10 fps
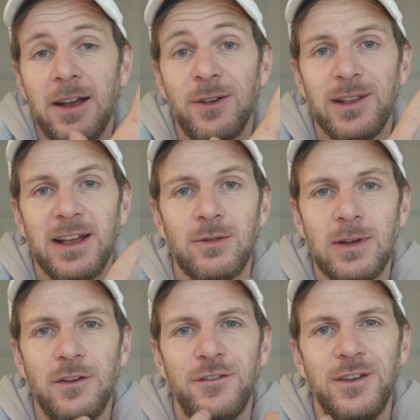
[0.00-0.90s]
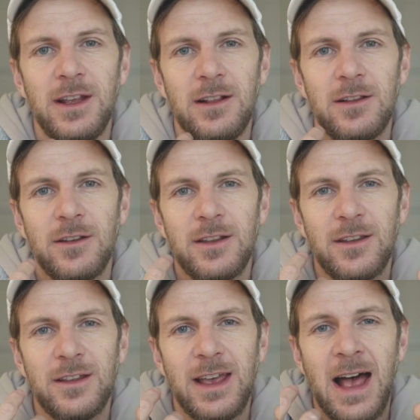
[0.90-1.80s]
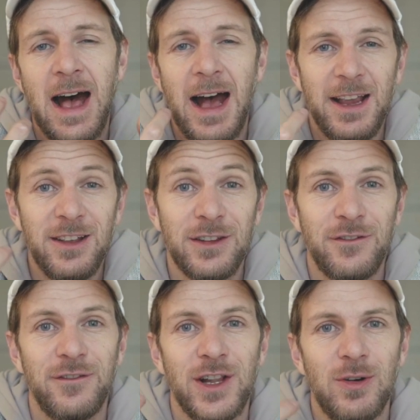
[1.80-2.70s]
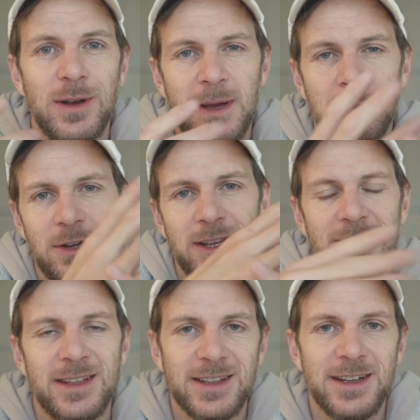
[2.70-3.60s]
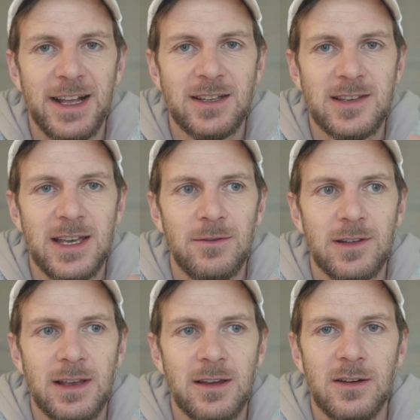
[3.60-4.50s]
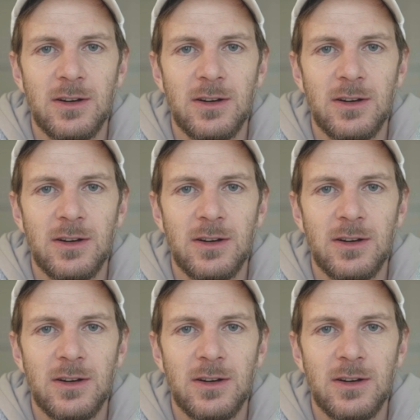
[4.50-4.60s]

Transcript: I could like really feel the high and flow in my body, and then the next day it was like,